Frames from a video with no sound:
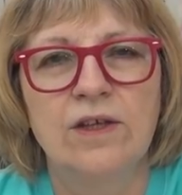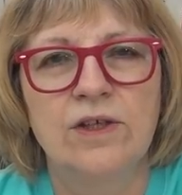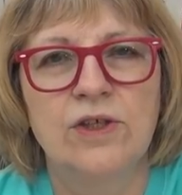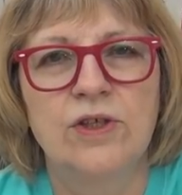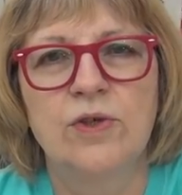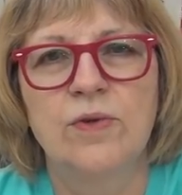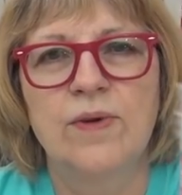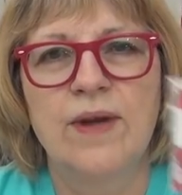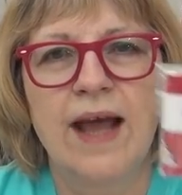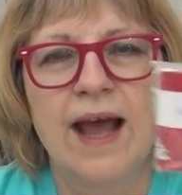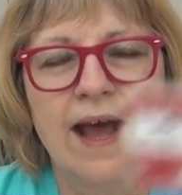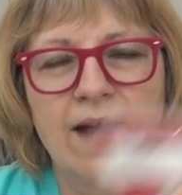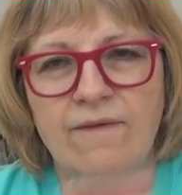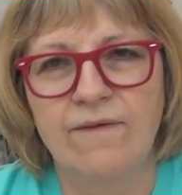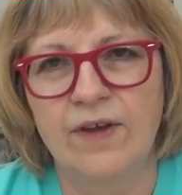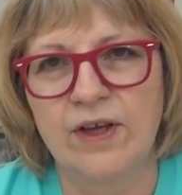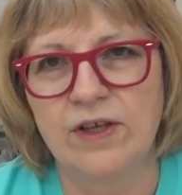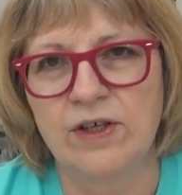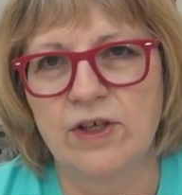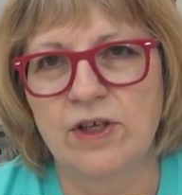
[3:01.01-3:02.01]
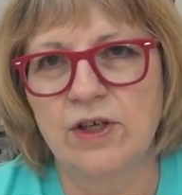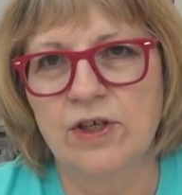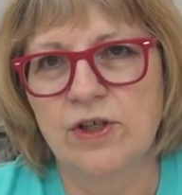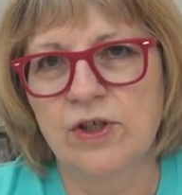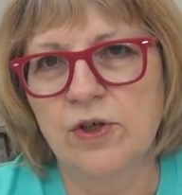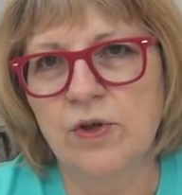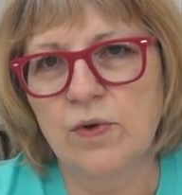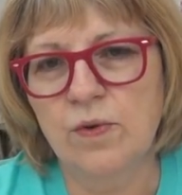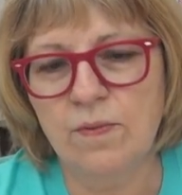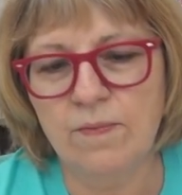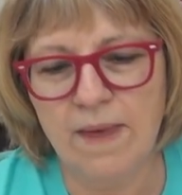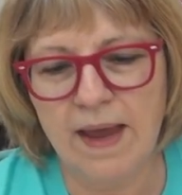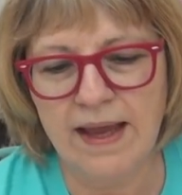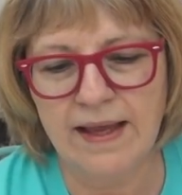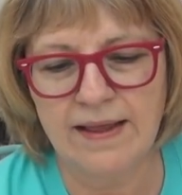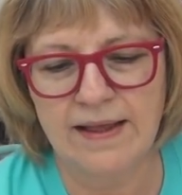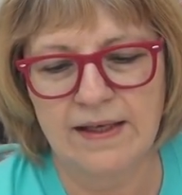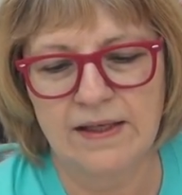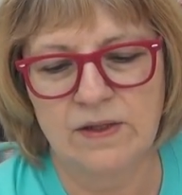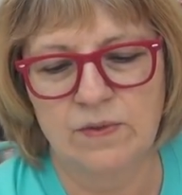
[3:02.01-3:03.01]
two and a half inch. Sue
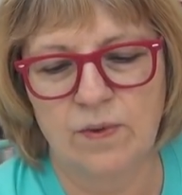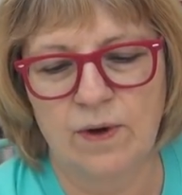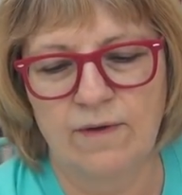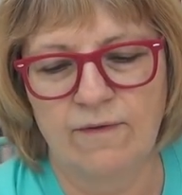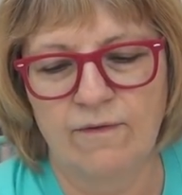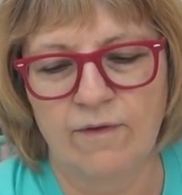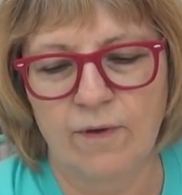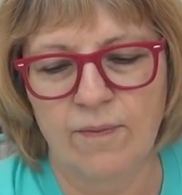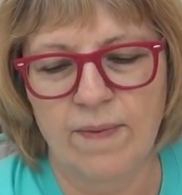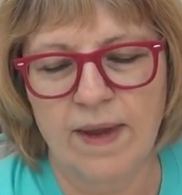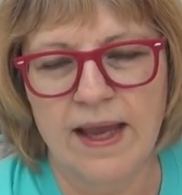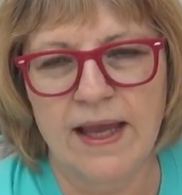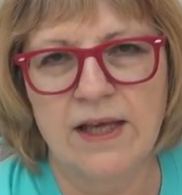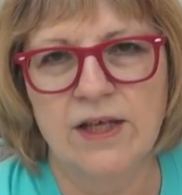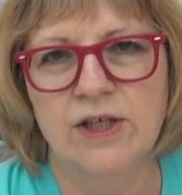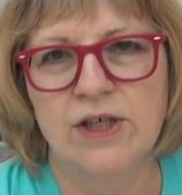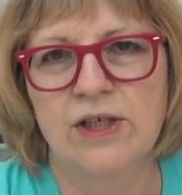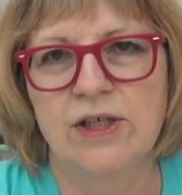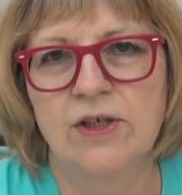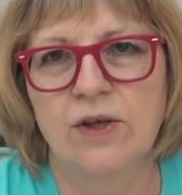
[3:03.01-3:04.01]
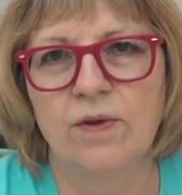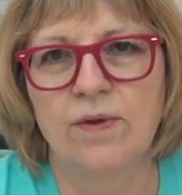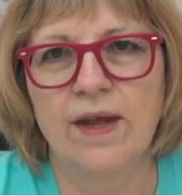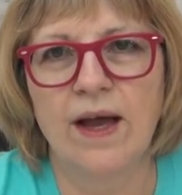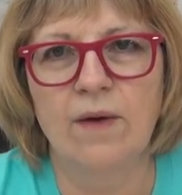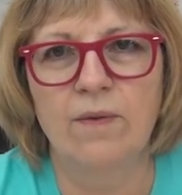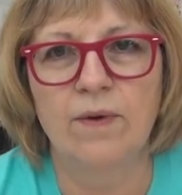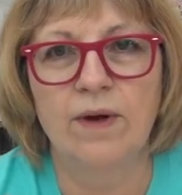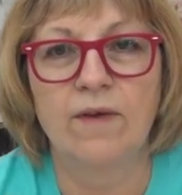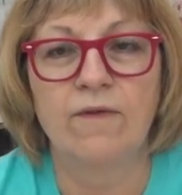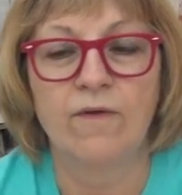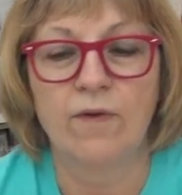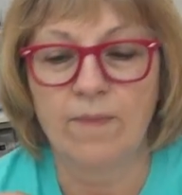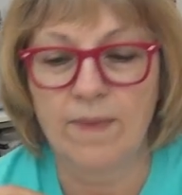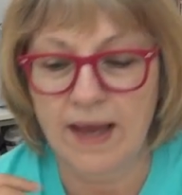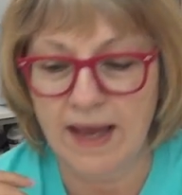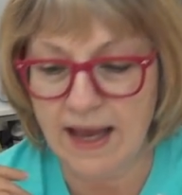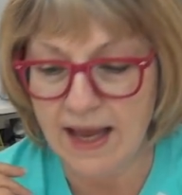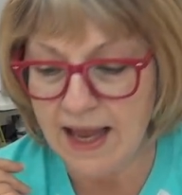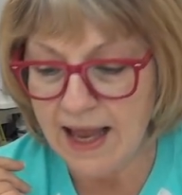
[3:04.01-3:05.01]
made this one for me. She sewed that one up for
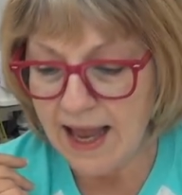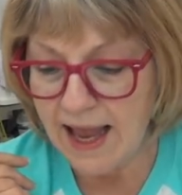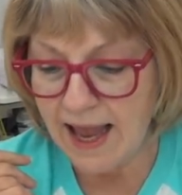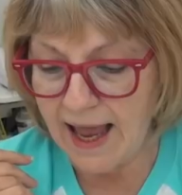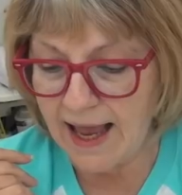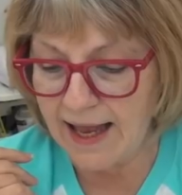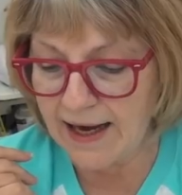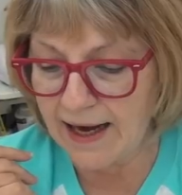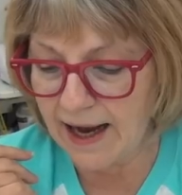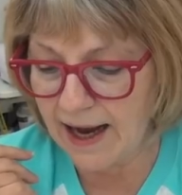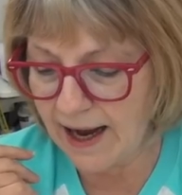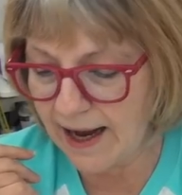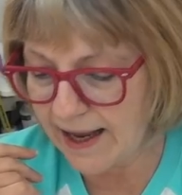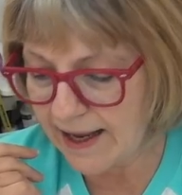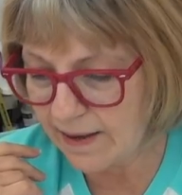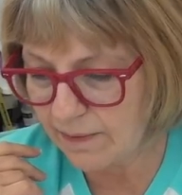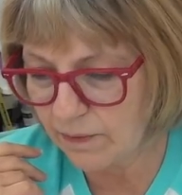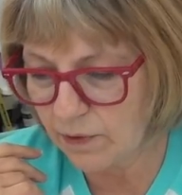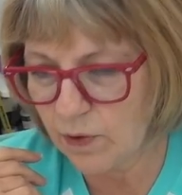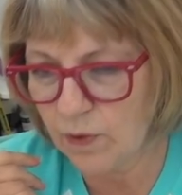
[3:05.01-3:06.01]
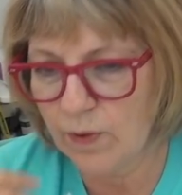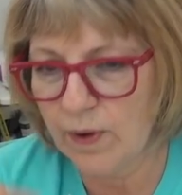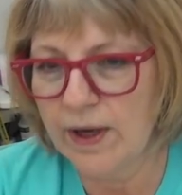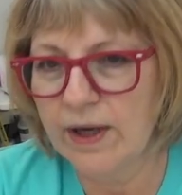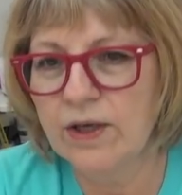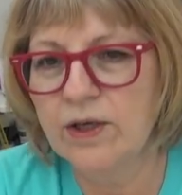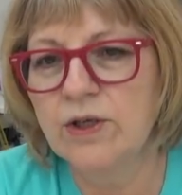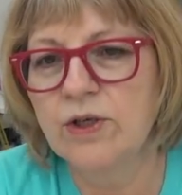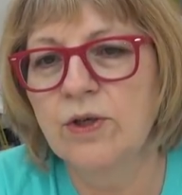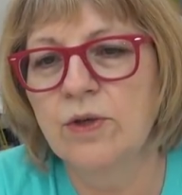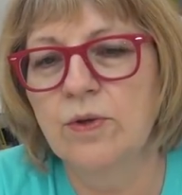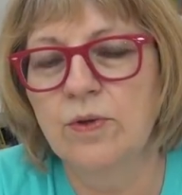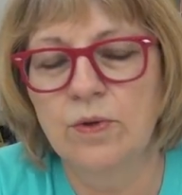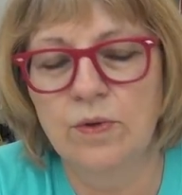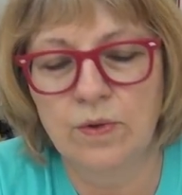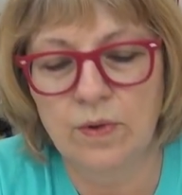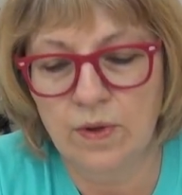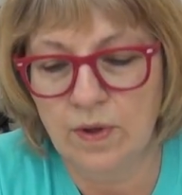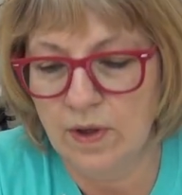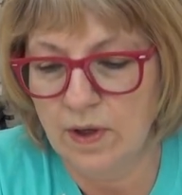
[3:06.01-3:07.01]
me. And I am going
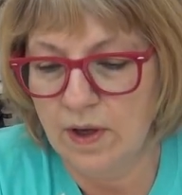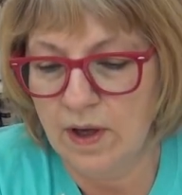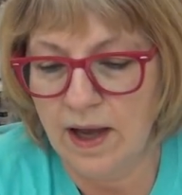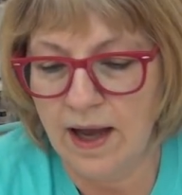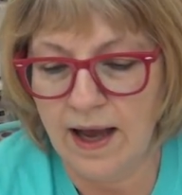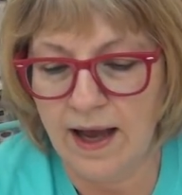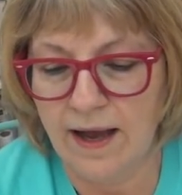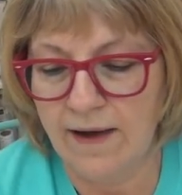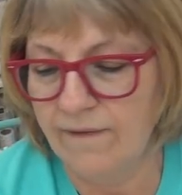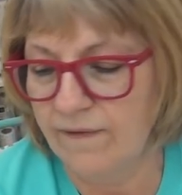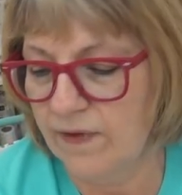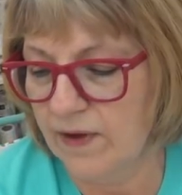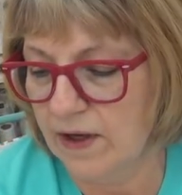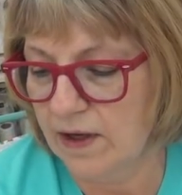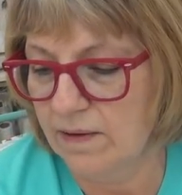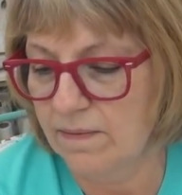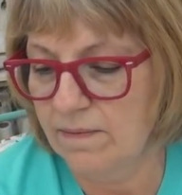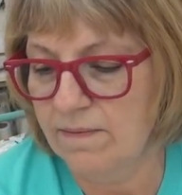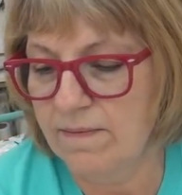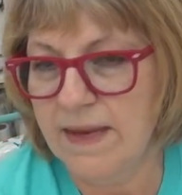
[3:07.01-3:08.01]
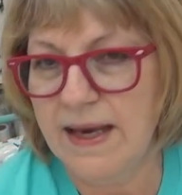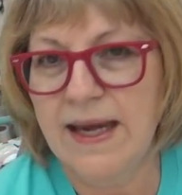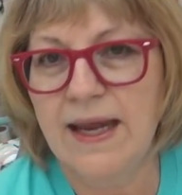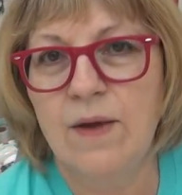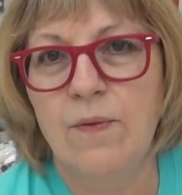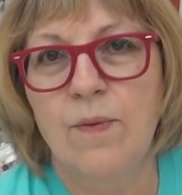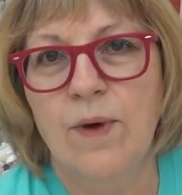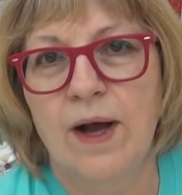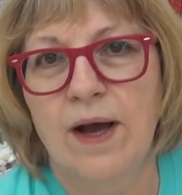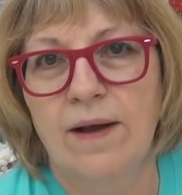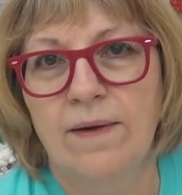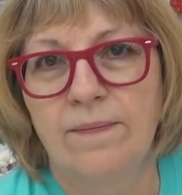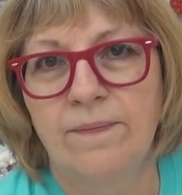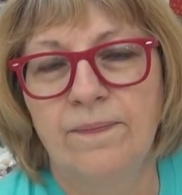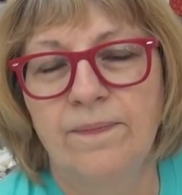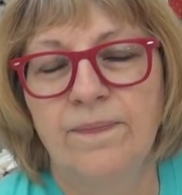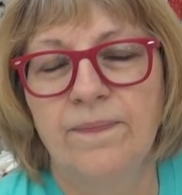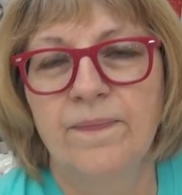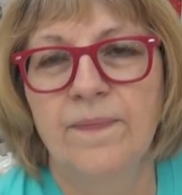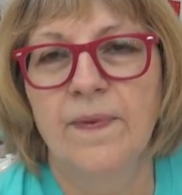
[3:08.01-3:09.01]
to have the mini
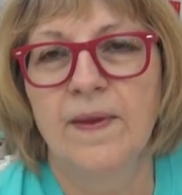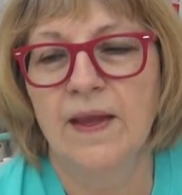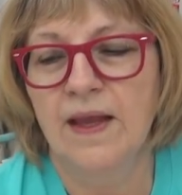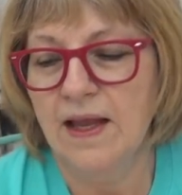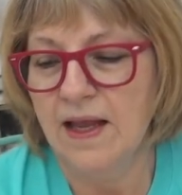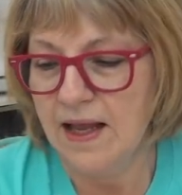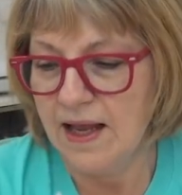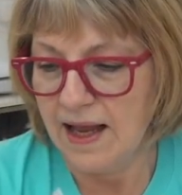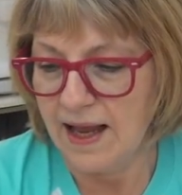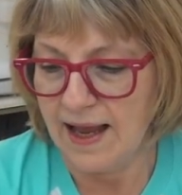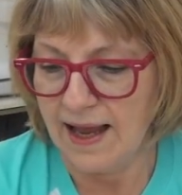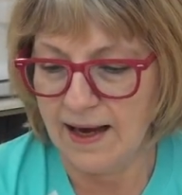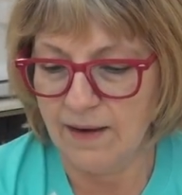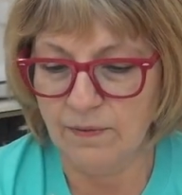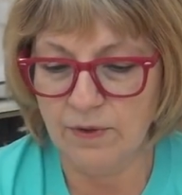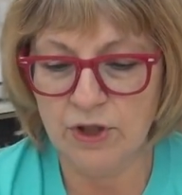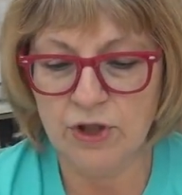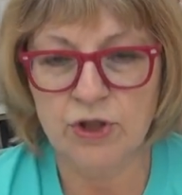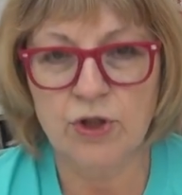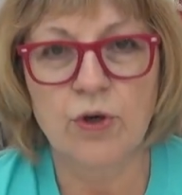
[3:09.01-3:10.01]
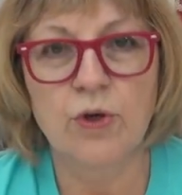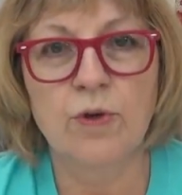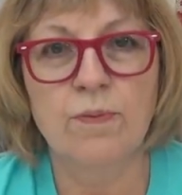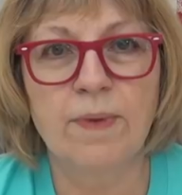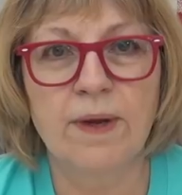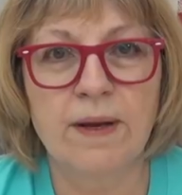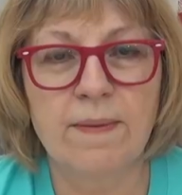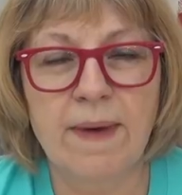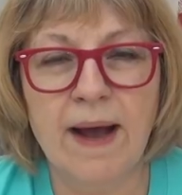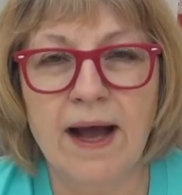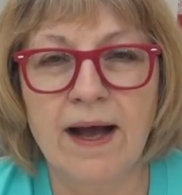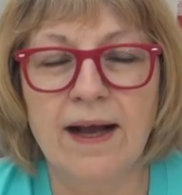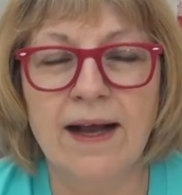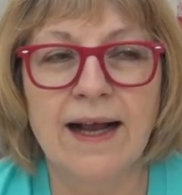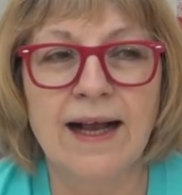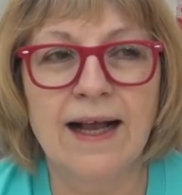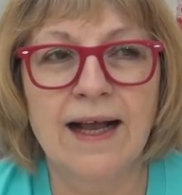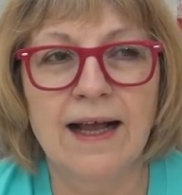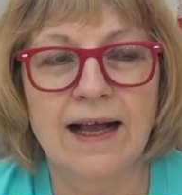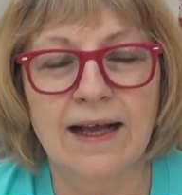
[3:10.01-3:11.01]
one. And I'm going to show you a bit about
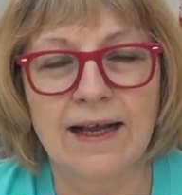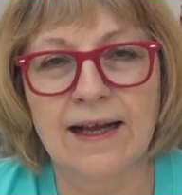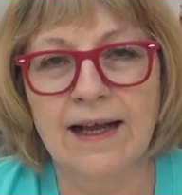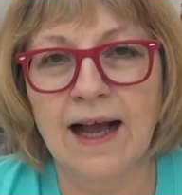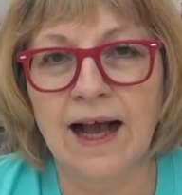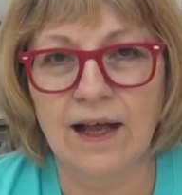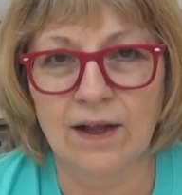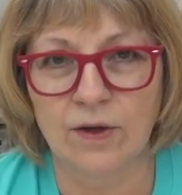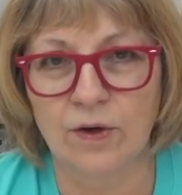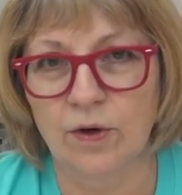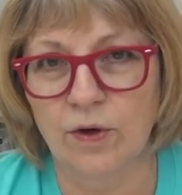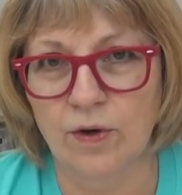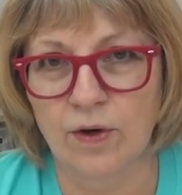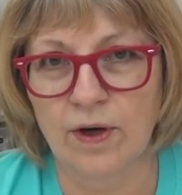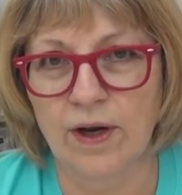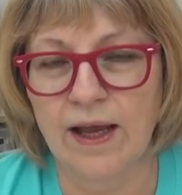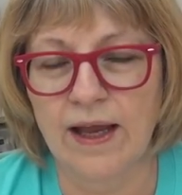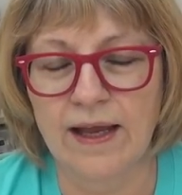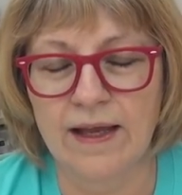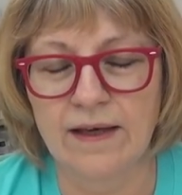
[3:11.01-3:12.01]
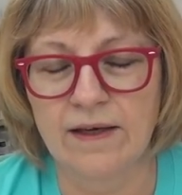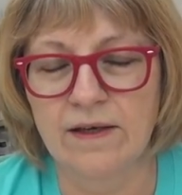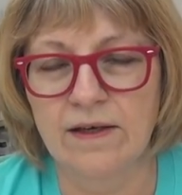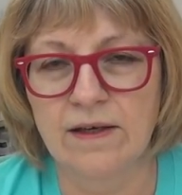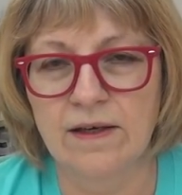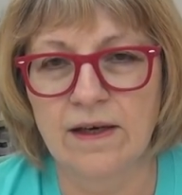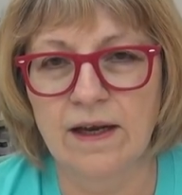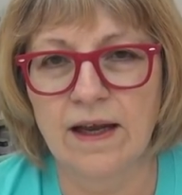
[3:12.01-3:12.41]
c color and